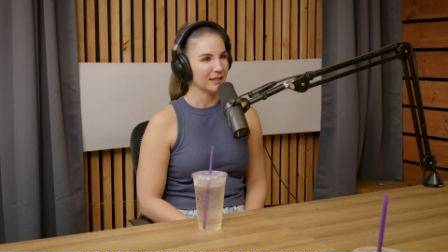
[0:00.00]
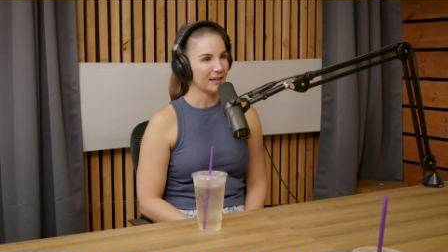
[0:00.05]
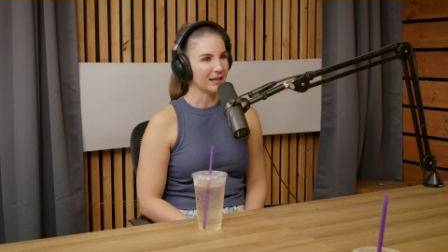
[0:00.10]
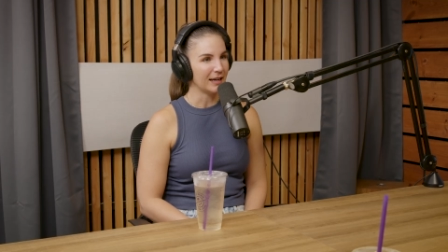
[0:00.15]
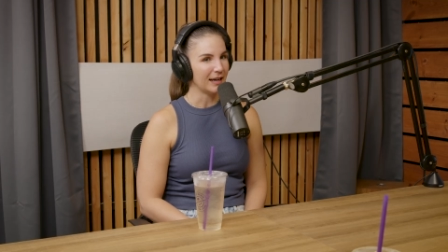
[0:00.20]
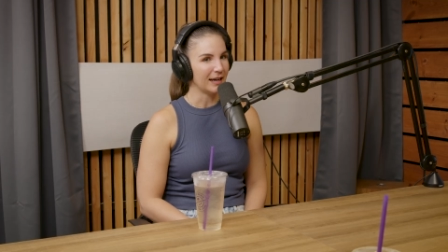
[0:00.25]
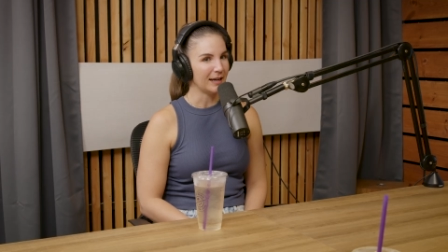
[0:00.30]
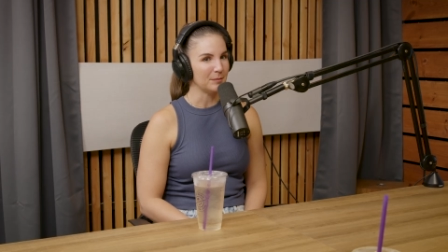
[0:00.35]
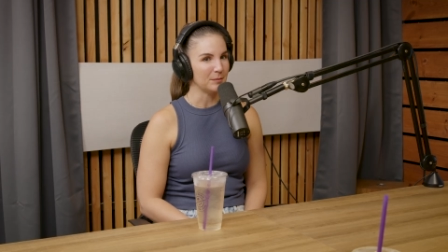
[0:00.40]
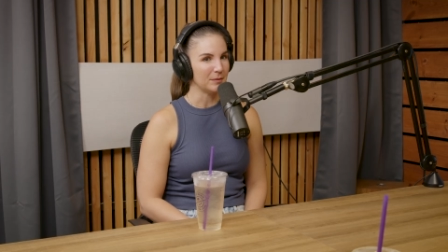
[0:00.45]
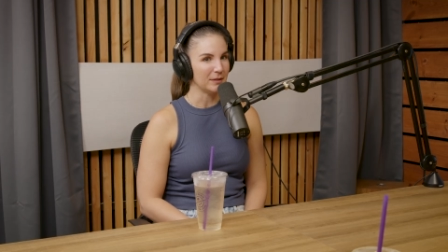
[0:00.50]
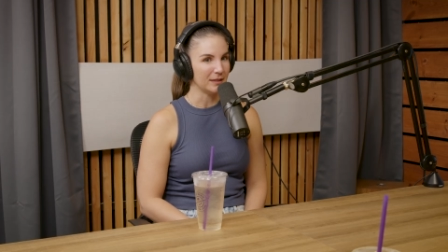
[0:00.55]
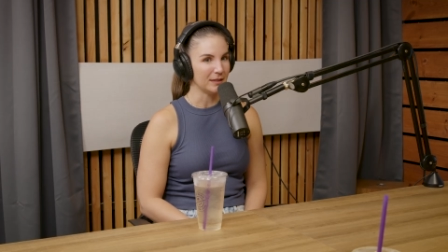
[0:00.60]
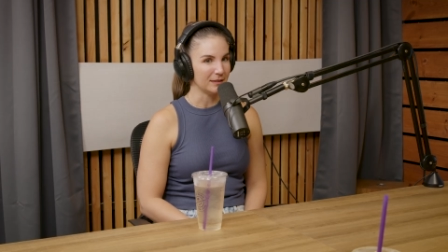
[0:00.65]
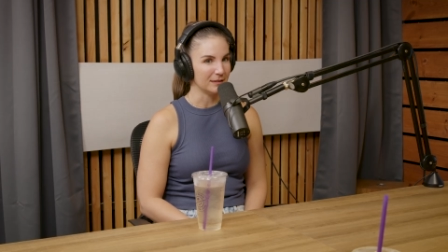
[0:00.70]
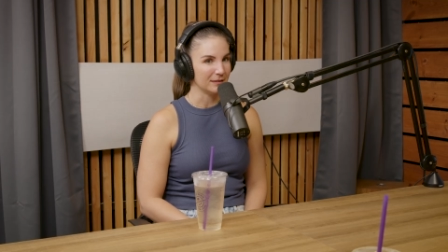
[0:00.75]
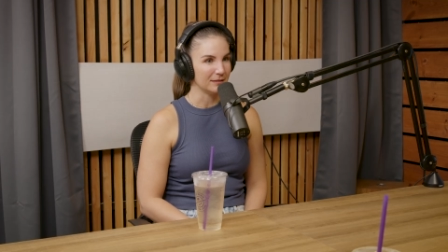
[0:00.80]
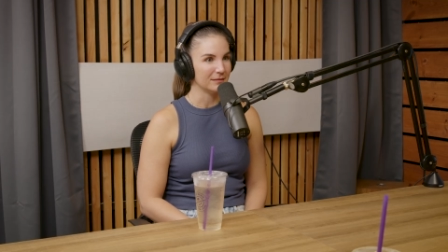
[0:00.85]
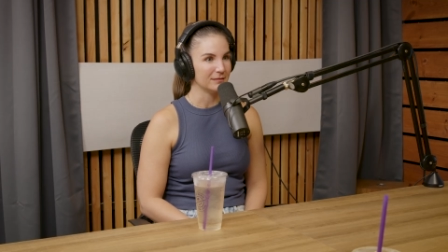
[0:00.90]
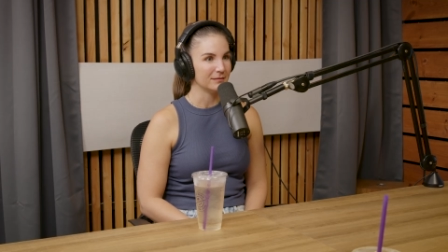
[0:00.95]
I
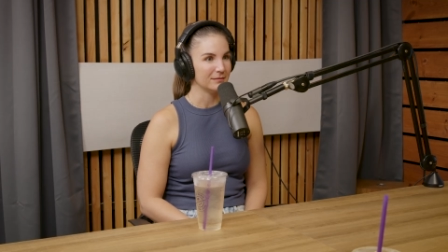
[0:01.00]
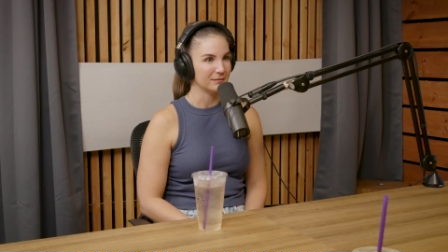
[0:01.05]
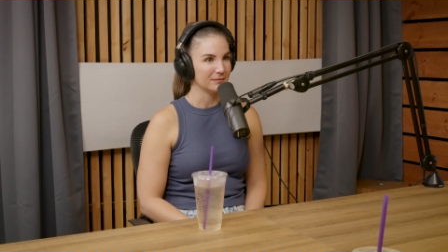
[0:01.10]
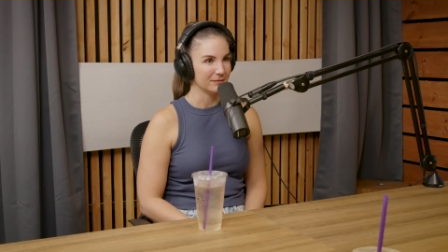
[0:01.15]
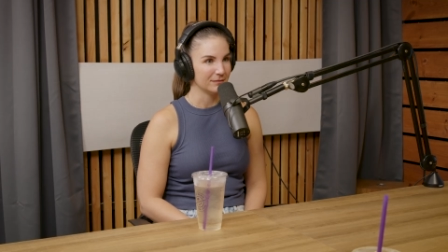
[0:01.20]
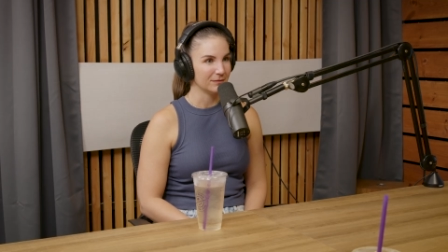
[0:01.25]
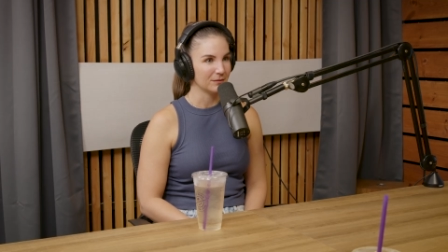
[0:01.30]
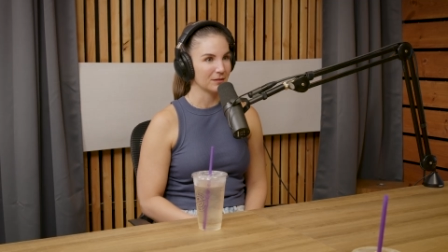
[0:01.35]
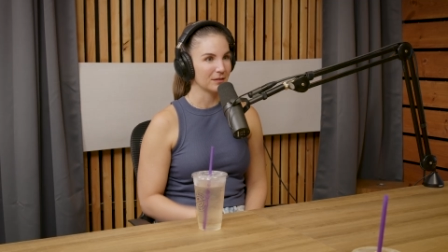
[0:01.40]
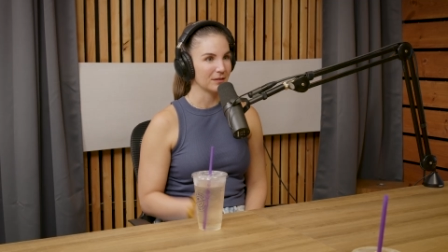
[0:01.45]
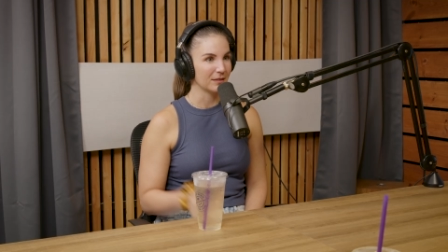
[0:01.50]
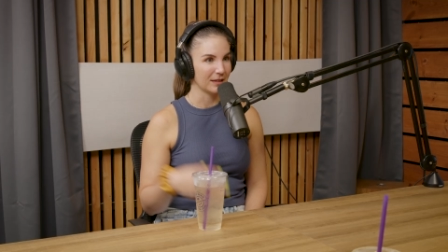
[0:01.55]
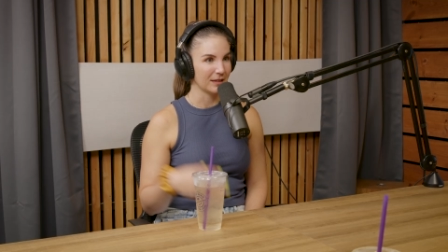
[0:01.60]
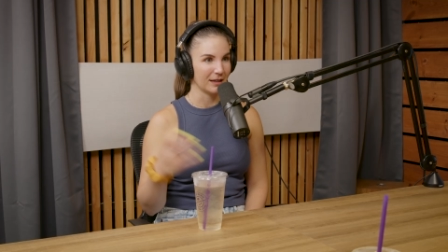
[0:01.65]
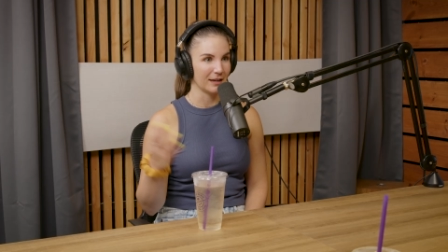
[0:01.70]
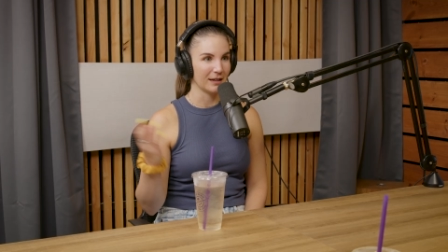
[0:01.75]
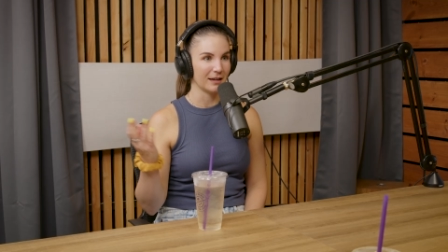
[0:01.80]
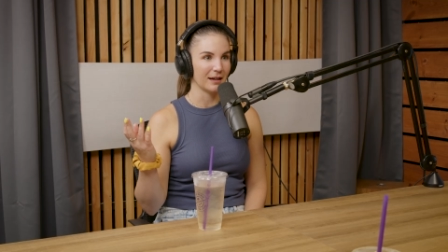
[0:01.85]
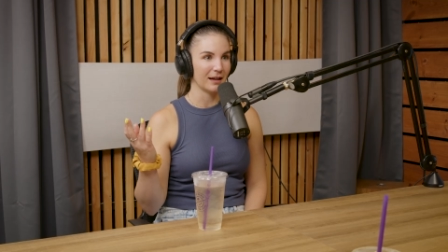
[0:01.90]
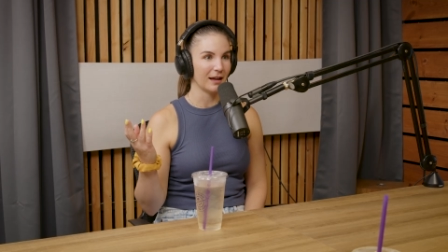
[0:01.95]
mean,
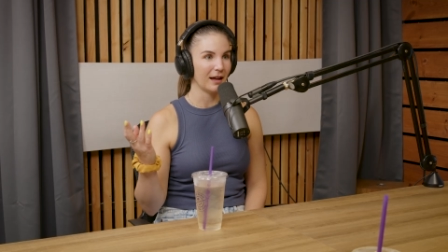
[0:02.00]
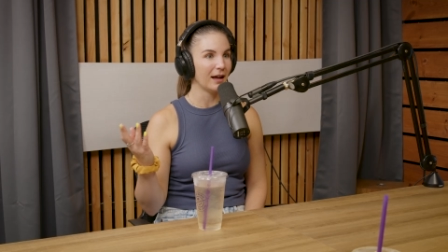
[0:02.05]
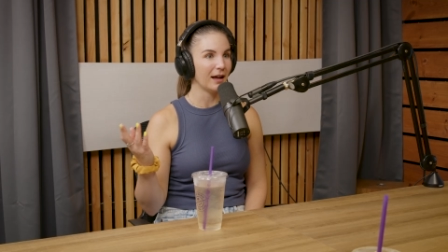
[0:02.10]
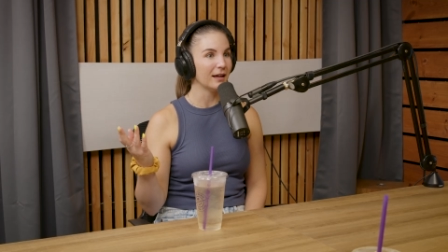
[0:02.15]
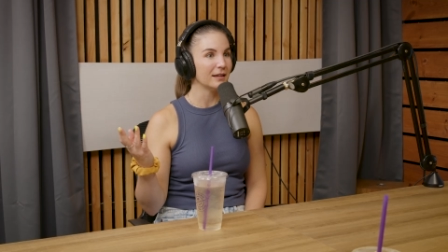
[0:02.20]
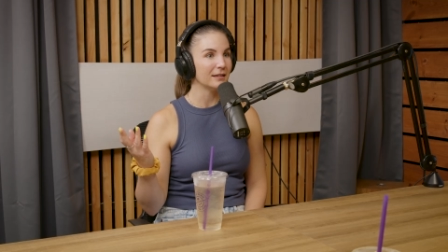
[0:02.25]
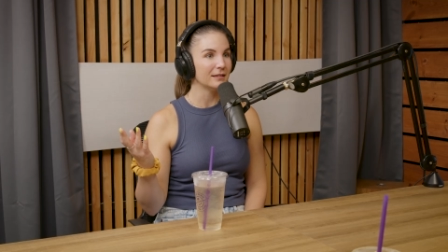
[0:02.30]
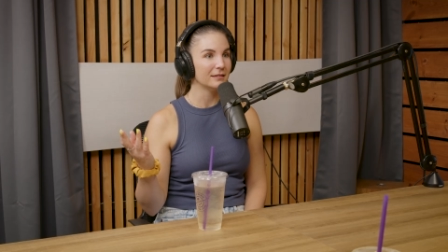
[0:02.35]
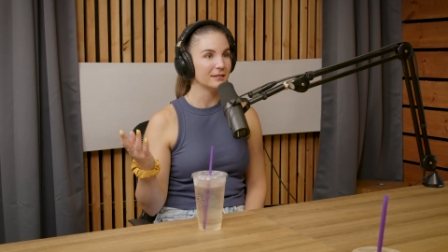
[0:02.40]
thank God.